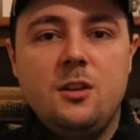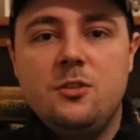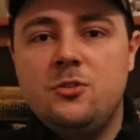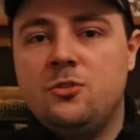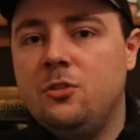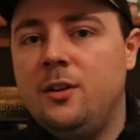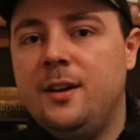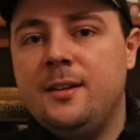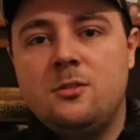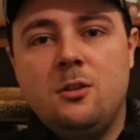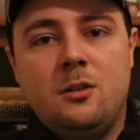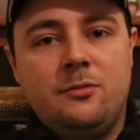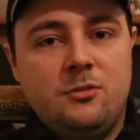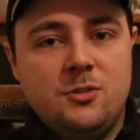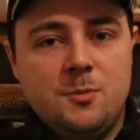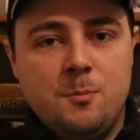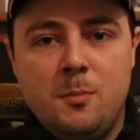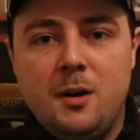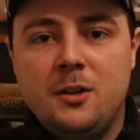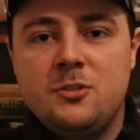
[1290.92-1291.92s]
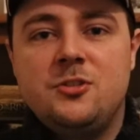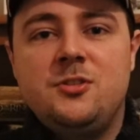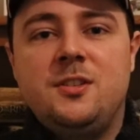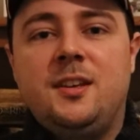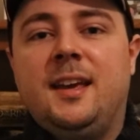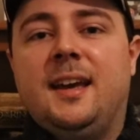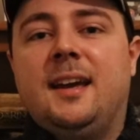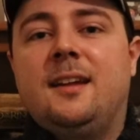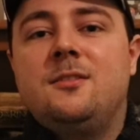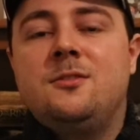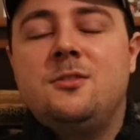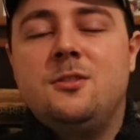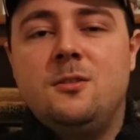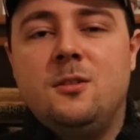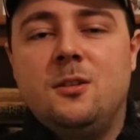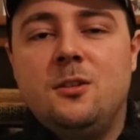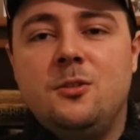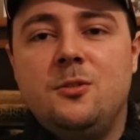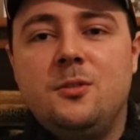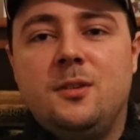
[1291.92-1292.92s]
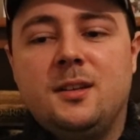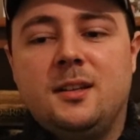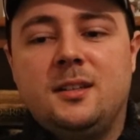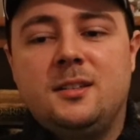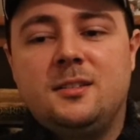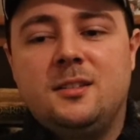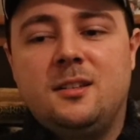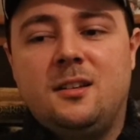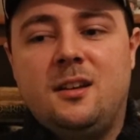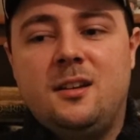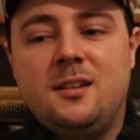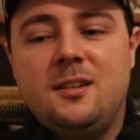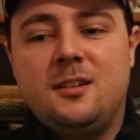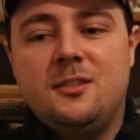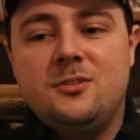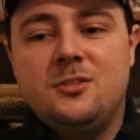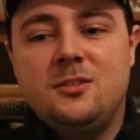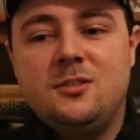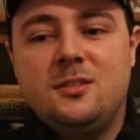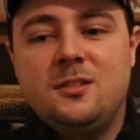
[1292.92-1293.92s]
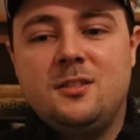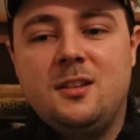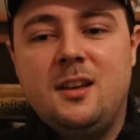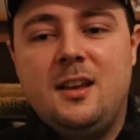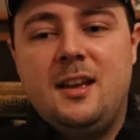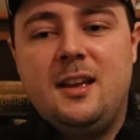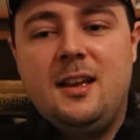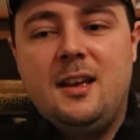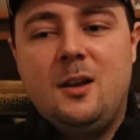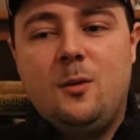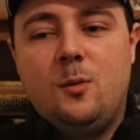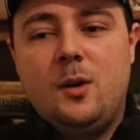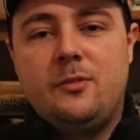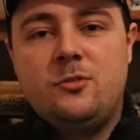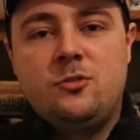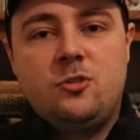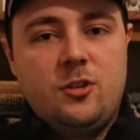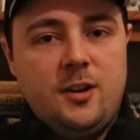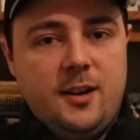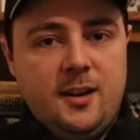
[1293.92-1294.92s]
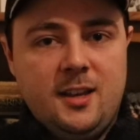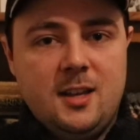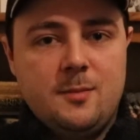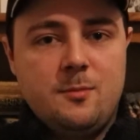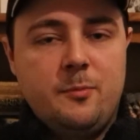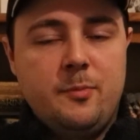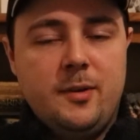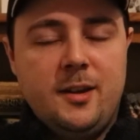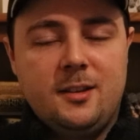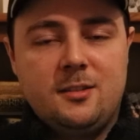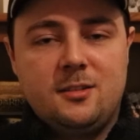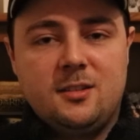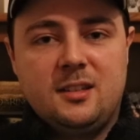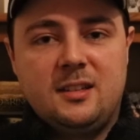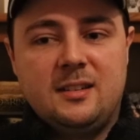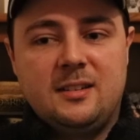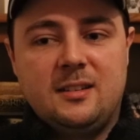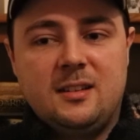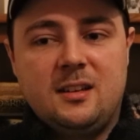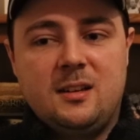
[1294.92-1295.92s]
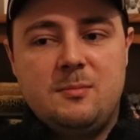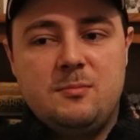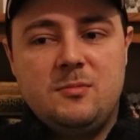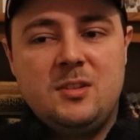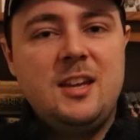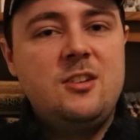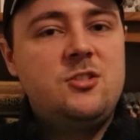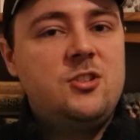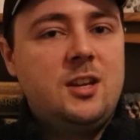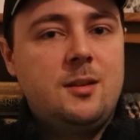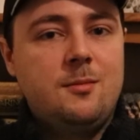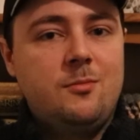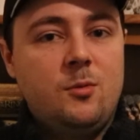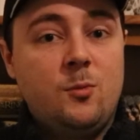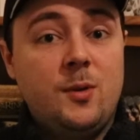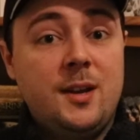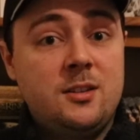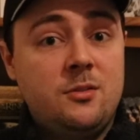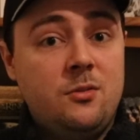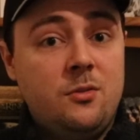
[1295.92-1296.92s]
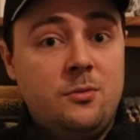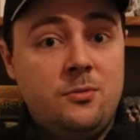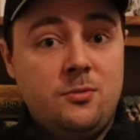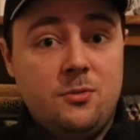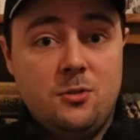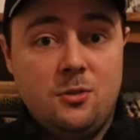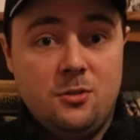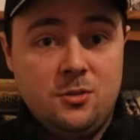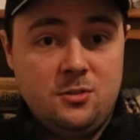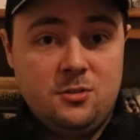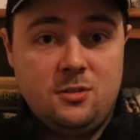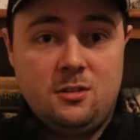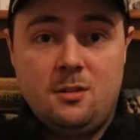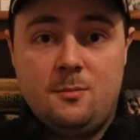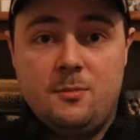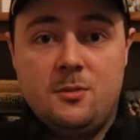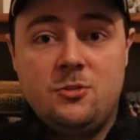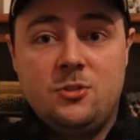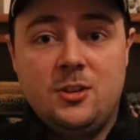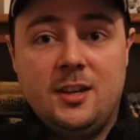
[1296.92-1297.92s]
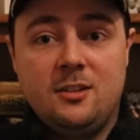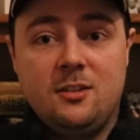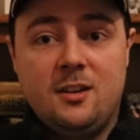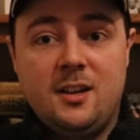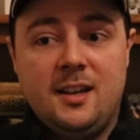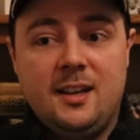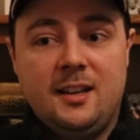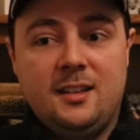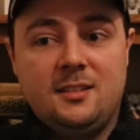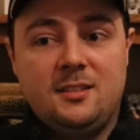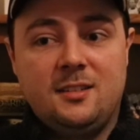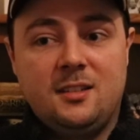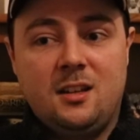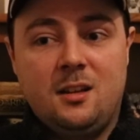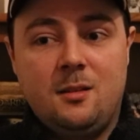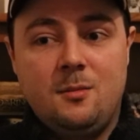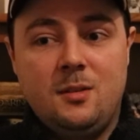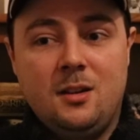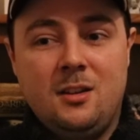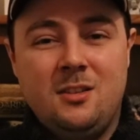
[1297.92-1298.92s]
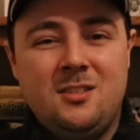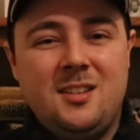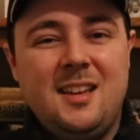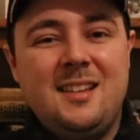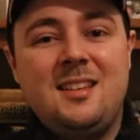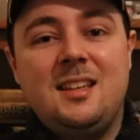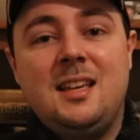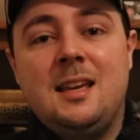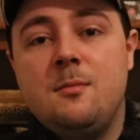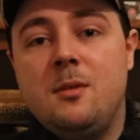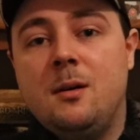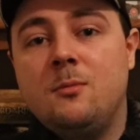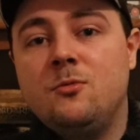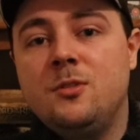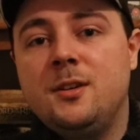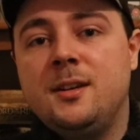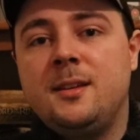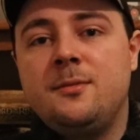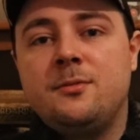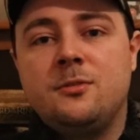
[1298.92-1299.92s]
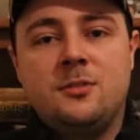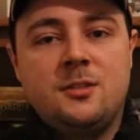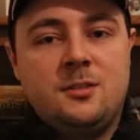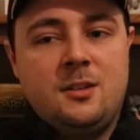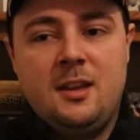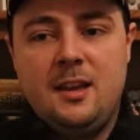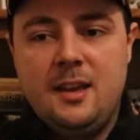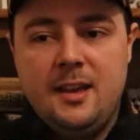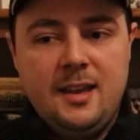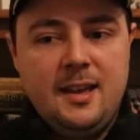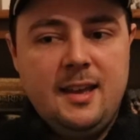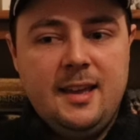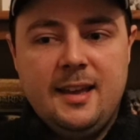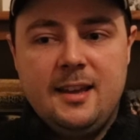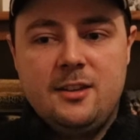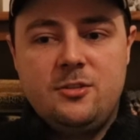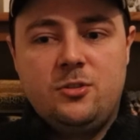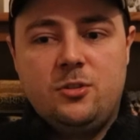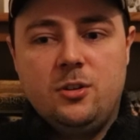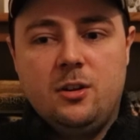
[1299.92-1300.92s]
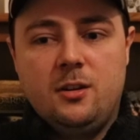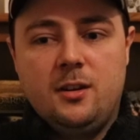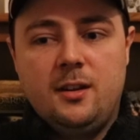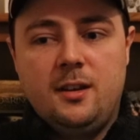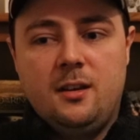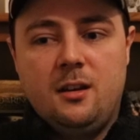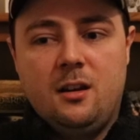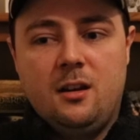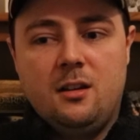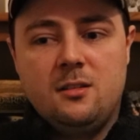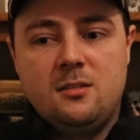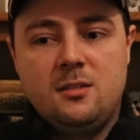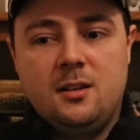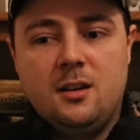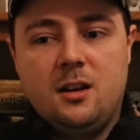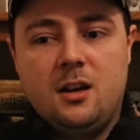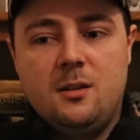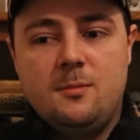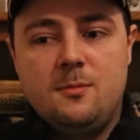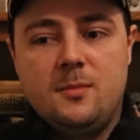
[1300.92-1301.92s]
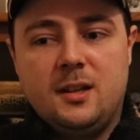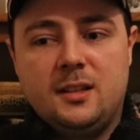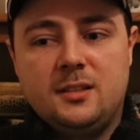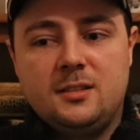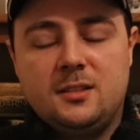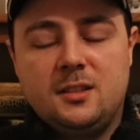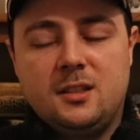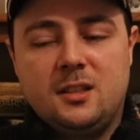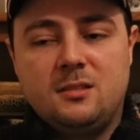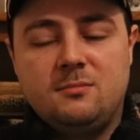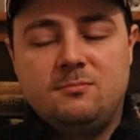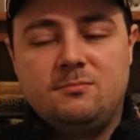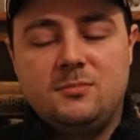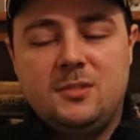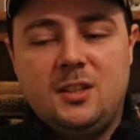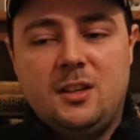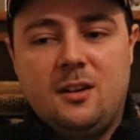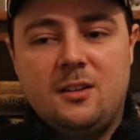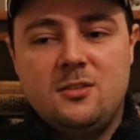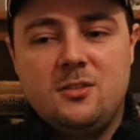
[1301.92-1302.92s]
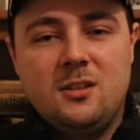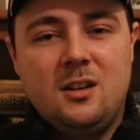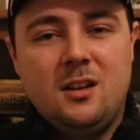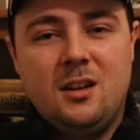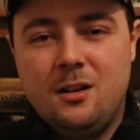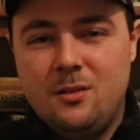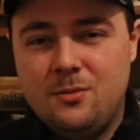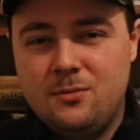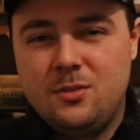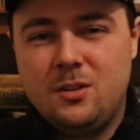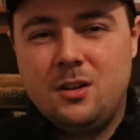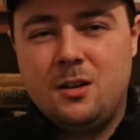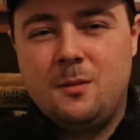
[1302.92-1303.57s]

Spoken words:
trying to offer as much as he can to Luke, and you know, just this way of training him a bit and teaching him the ways of the Force, the Jedi, and you know, setting him up really for his journey to come. And yeah, I just love